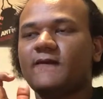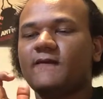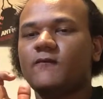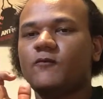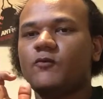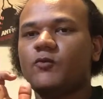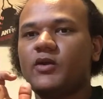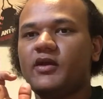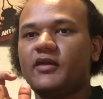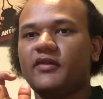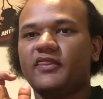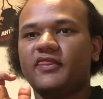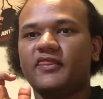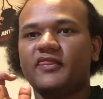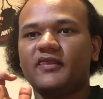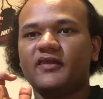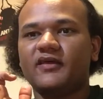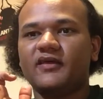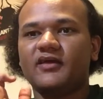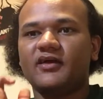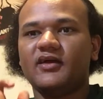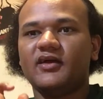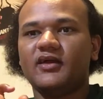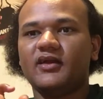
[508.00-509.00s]
with
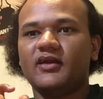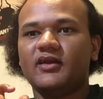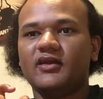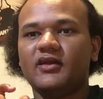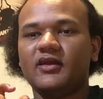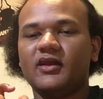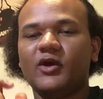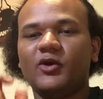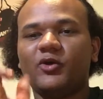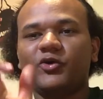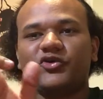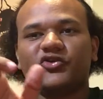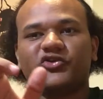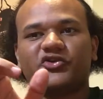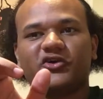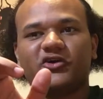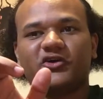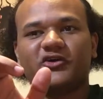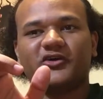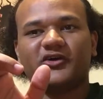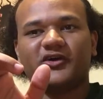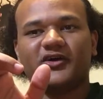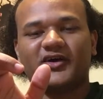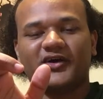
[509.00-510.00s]
no
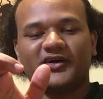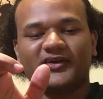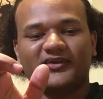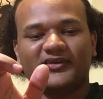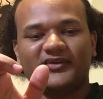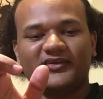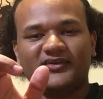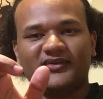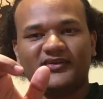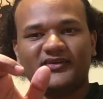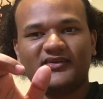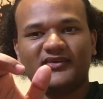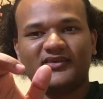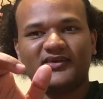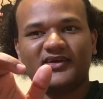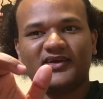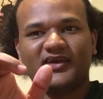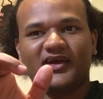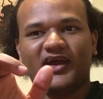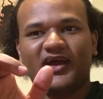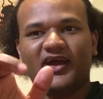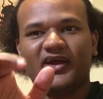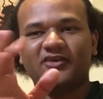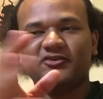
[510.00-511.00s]
shirt on
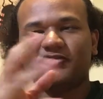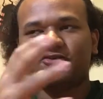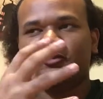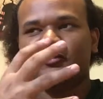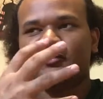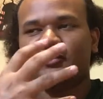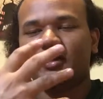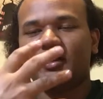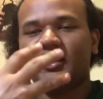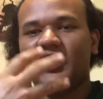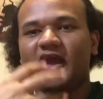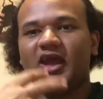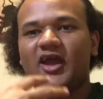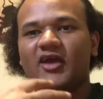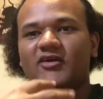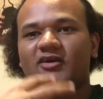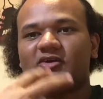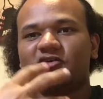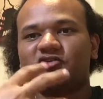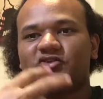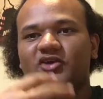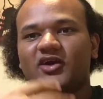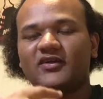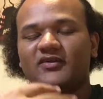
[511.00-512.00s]
and just
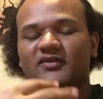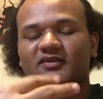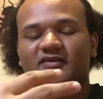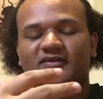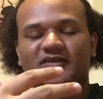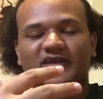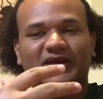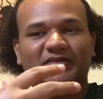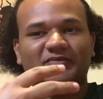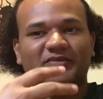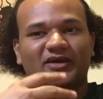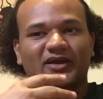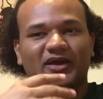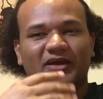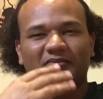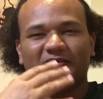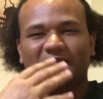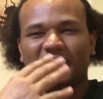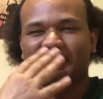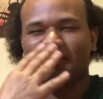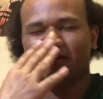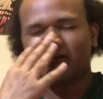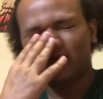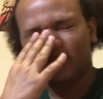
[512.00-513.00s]
hairy chest and stomach. I'm
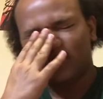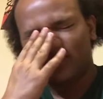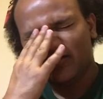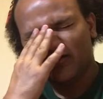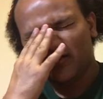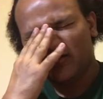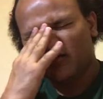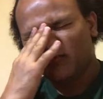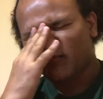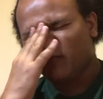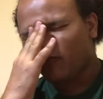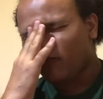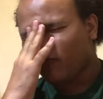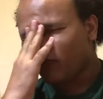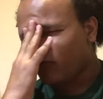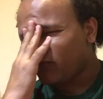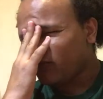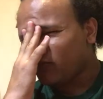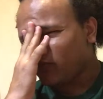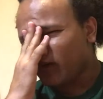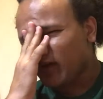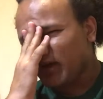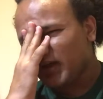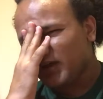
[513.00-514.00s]
like,
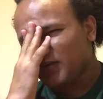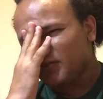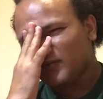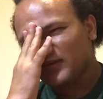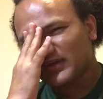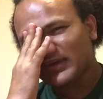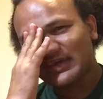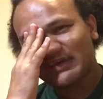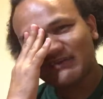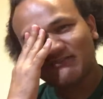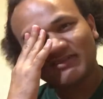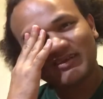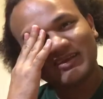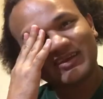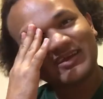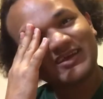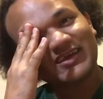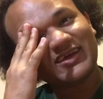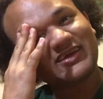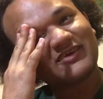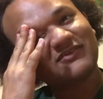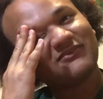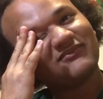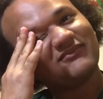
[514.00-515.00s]
why are we giving
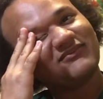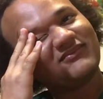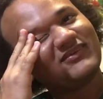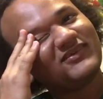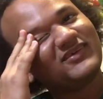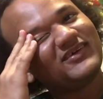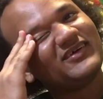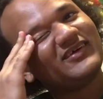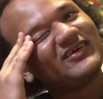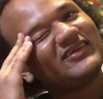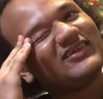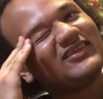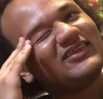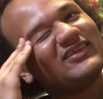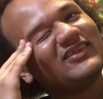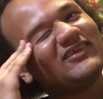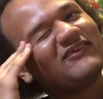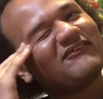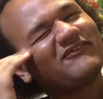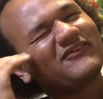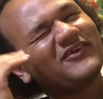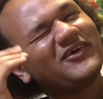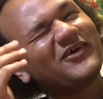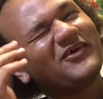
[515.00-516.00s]
him
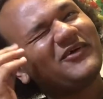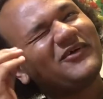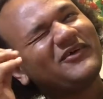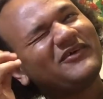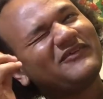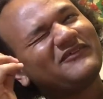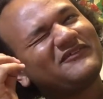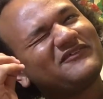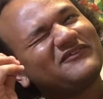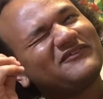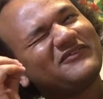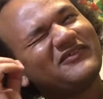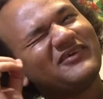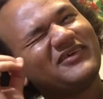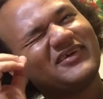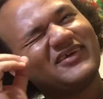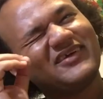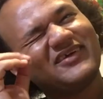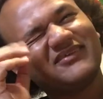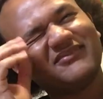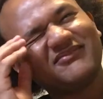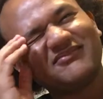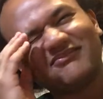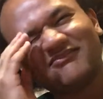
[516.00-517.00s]
the role of
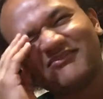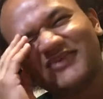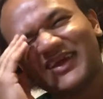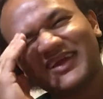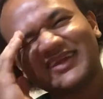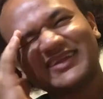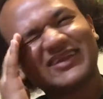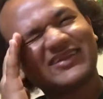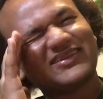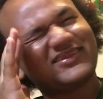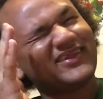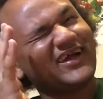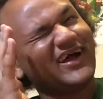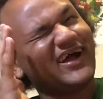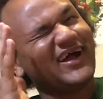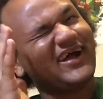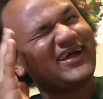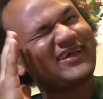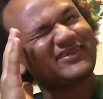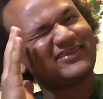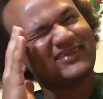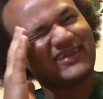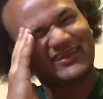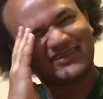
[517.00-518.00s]
making the
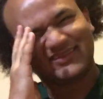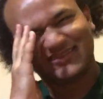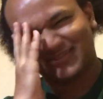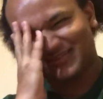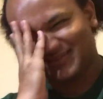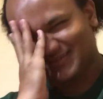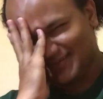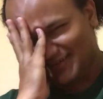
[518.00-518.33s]
sauce? That's